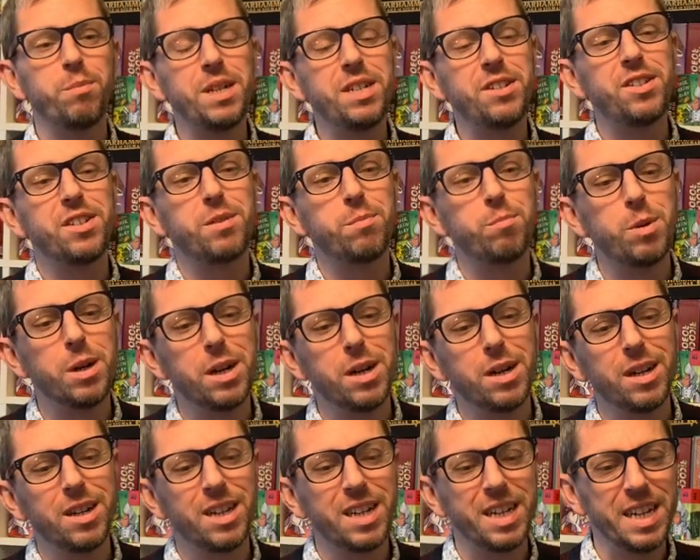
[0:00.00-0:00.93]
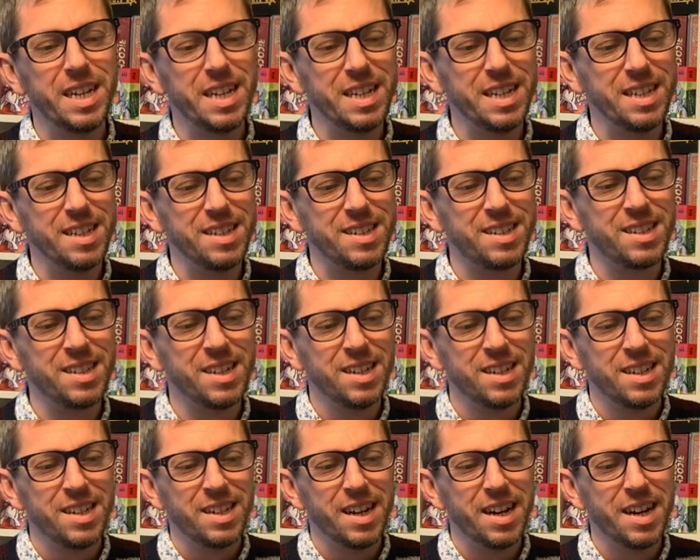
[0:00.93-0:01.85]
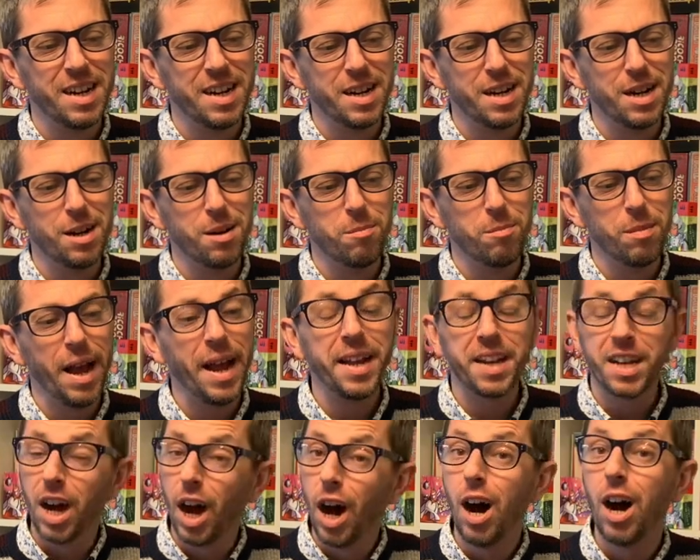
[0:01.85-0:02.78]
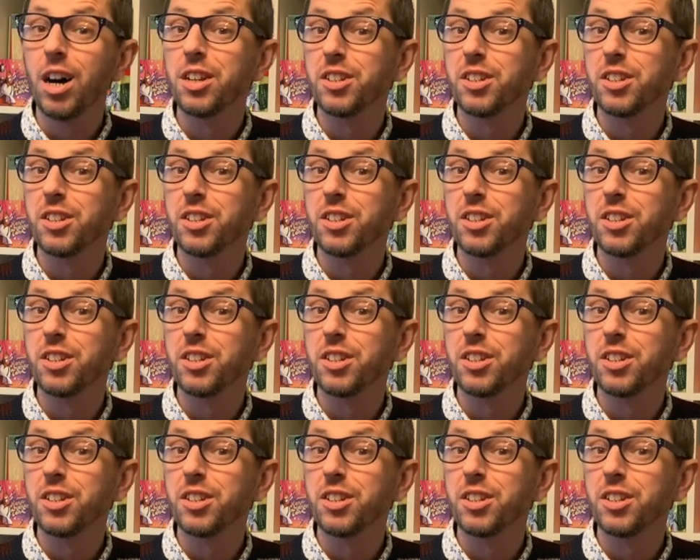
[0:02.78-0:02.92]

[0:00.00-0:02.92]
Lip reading: Petersburg is a card